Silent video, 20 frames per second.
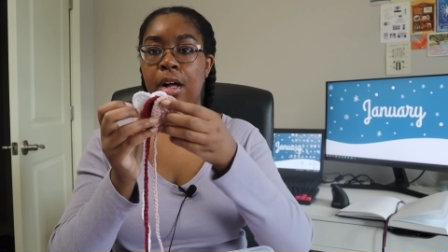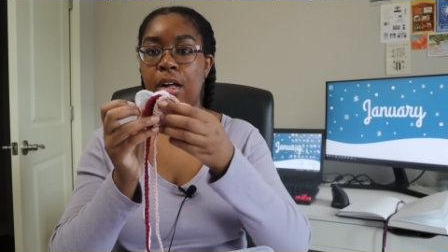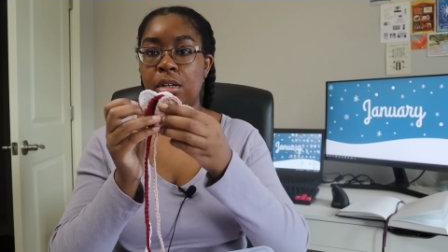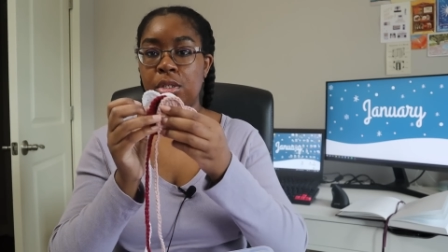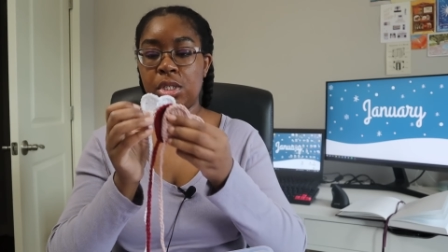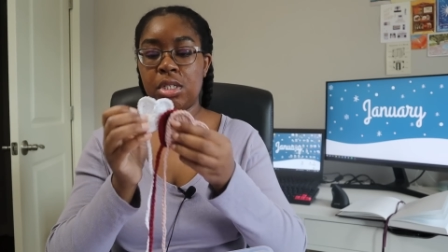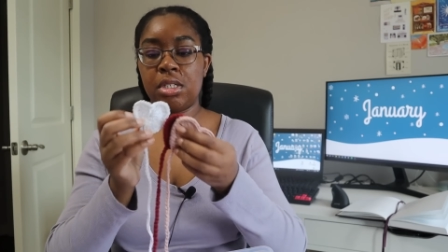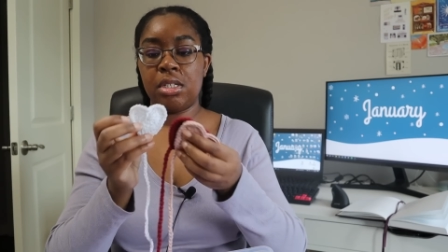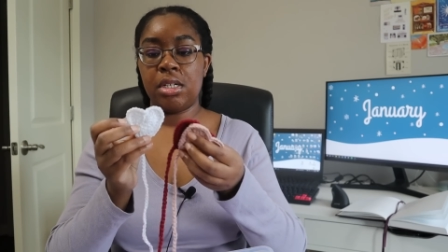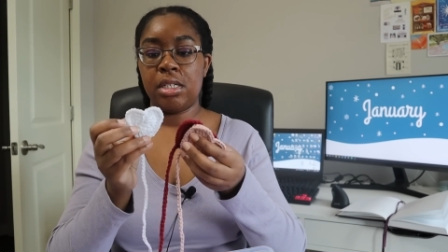I'll
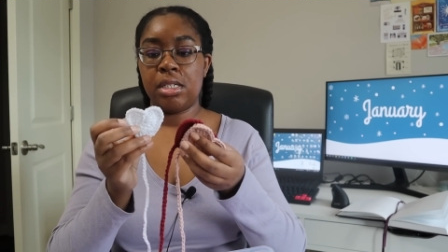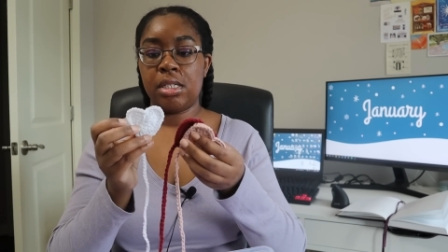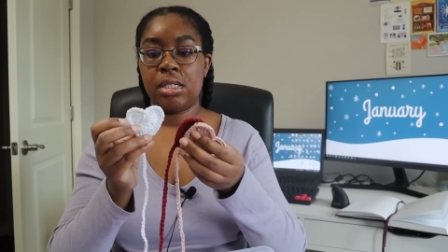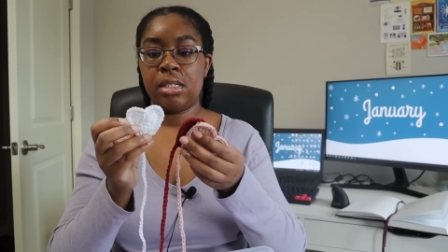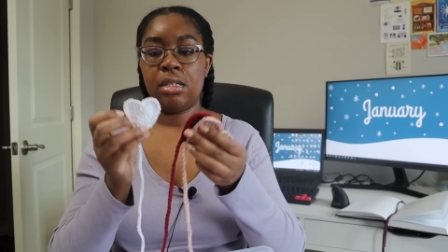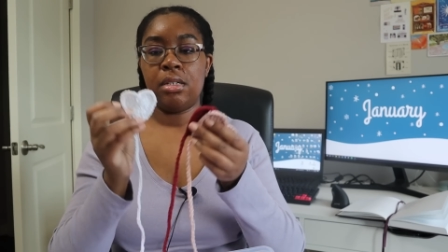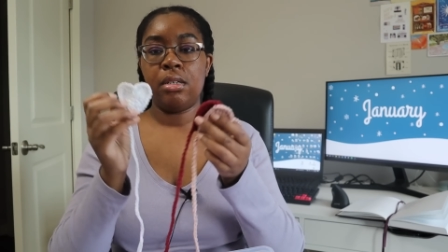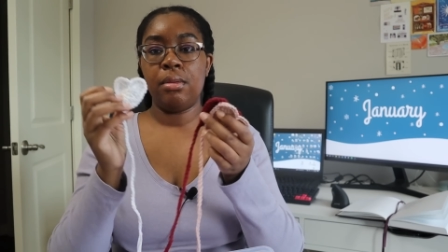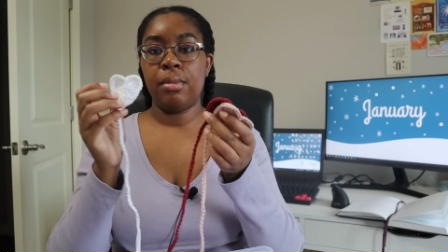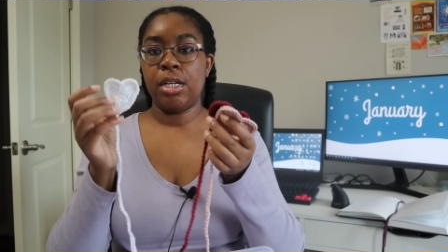just
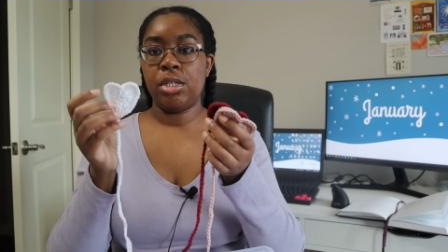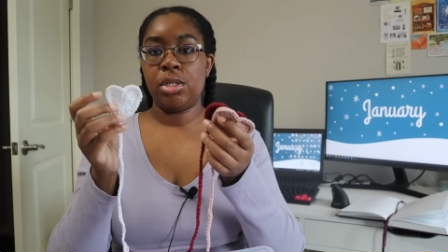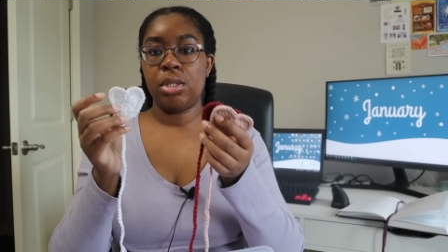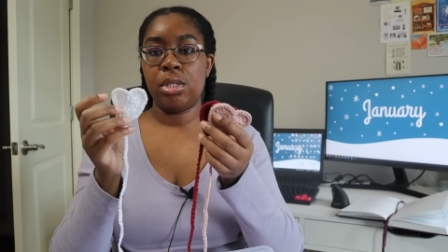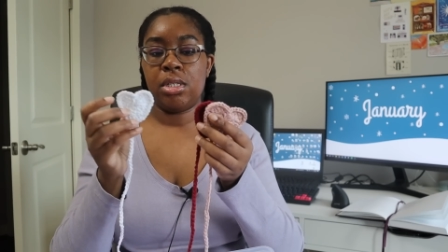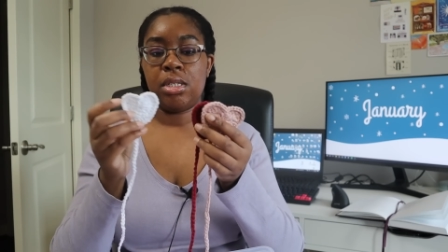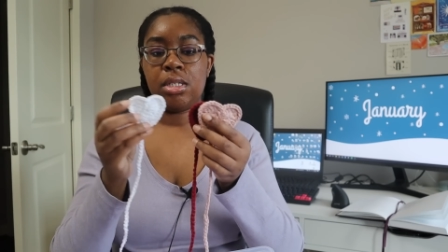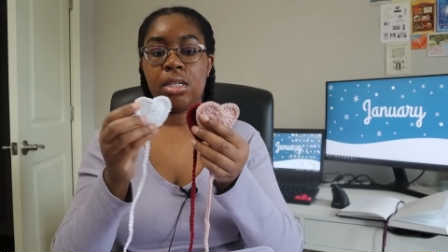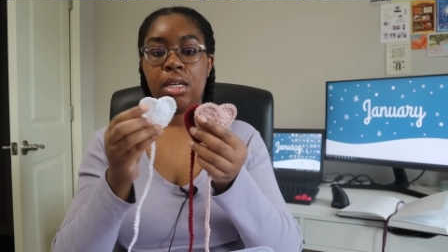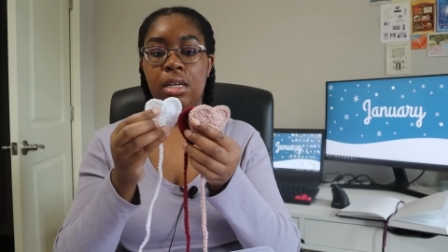list the
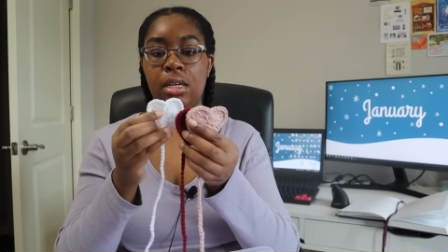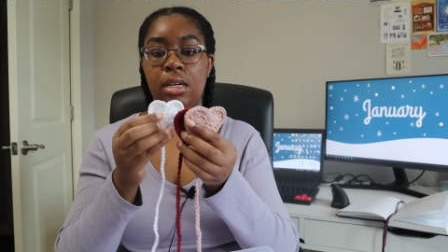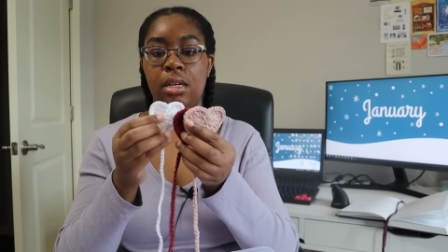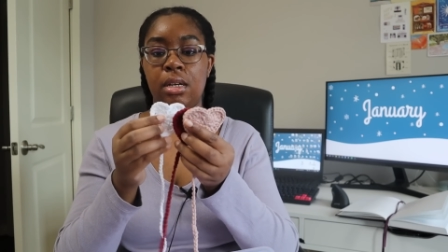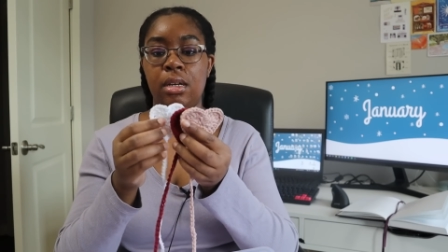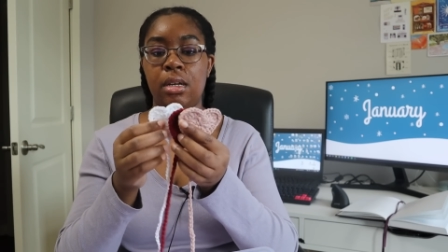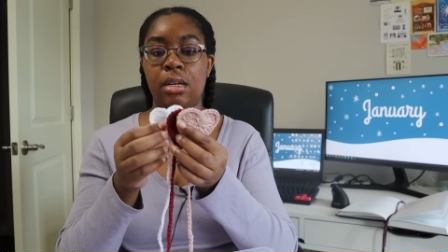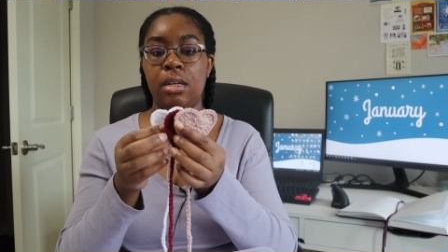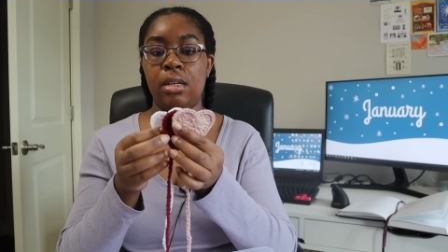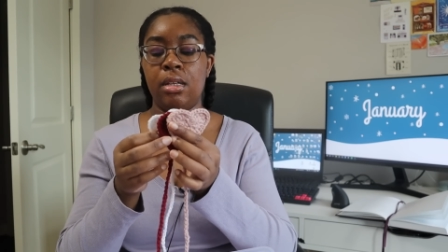dimensions
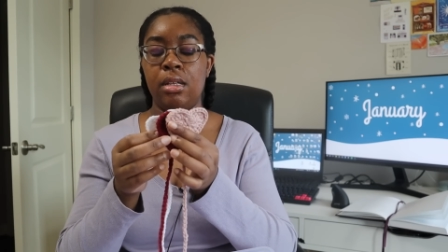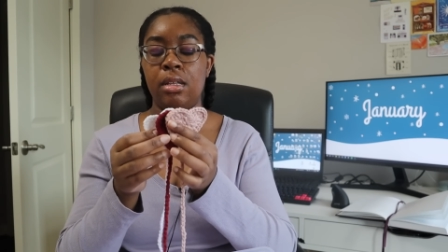in